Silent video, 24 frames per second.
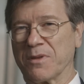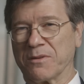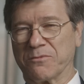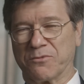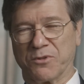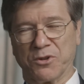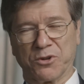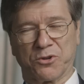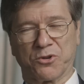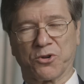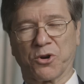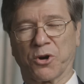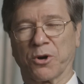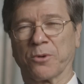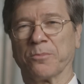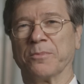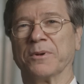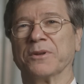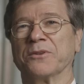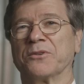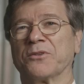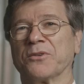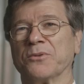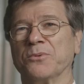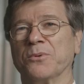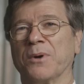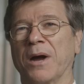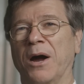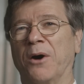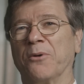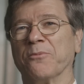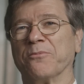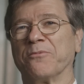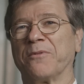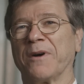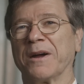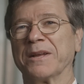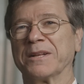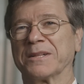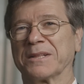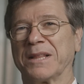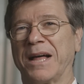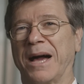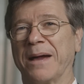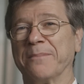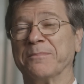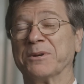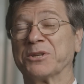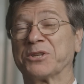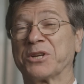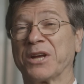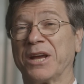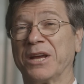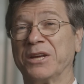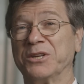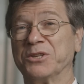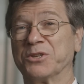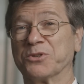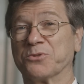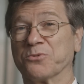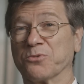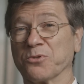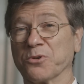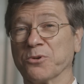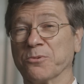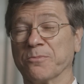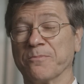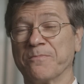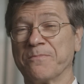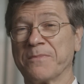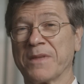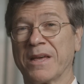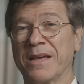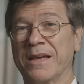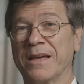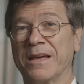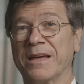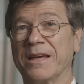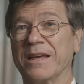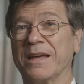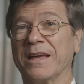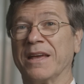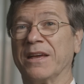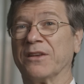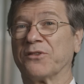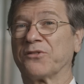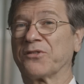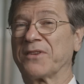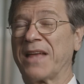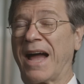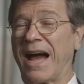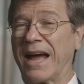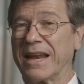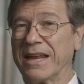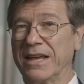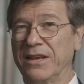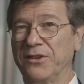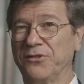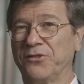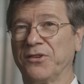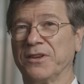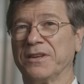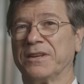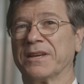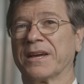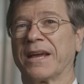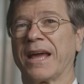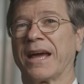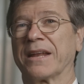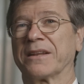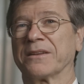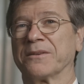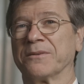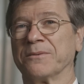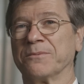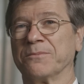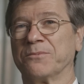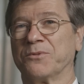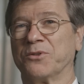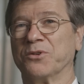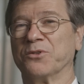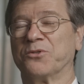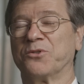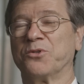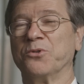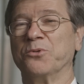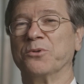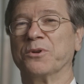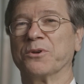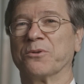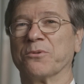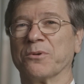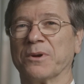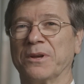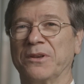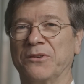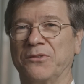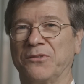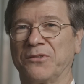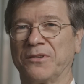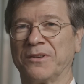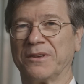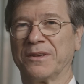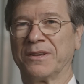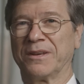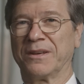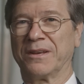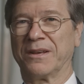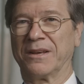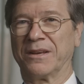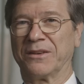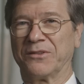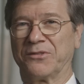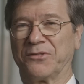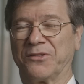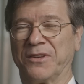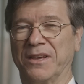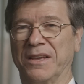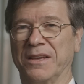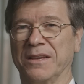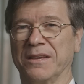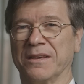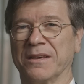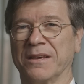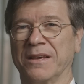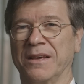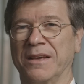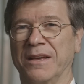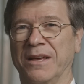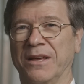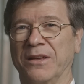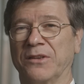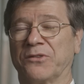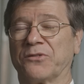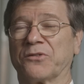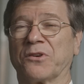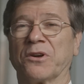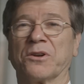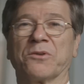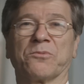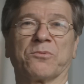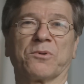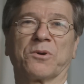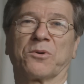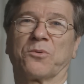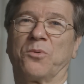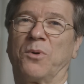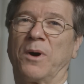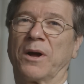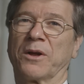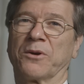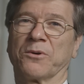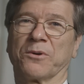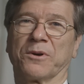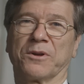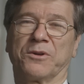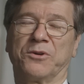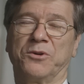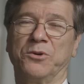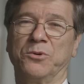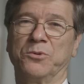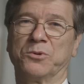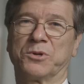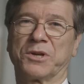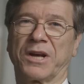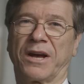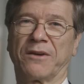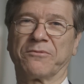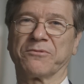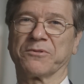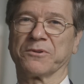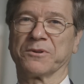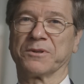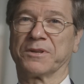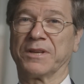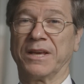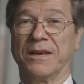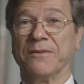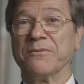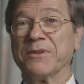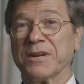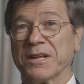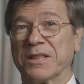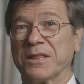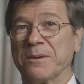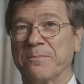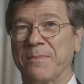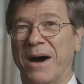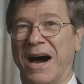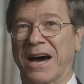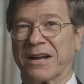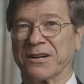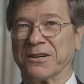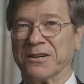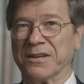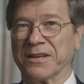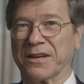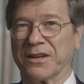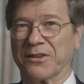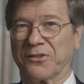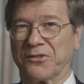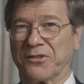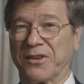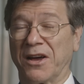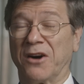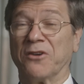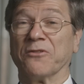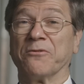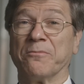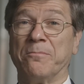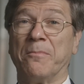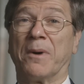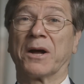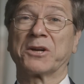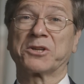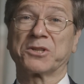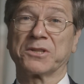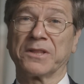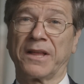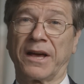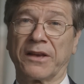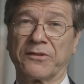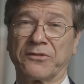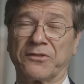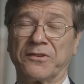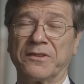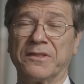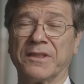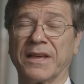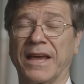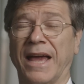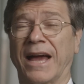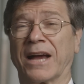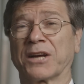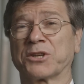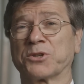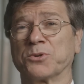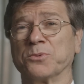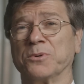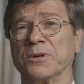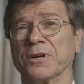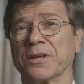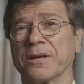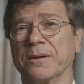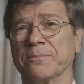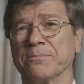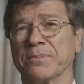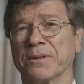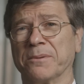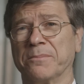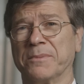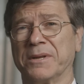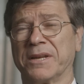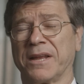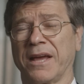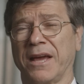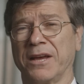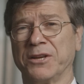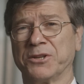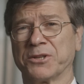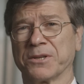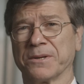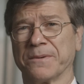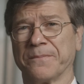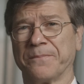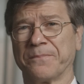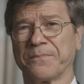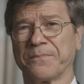determined to help fight climate change group, it's not easy to get to 2 degrees C. It's going to require a huge effort, even in the modeling itself, much less in the actual implementation.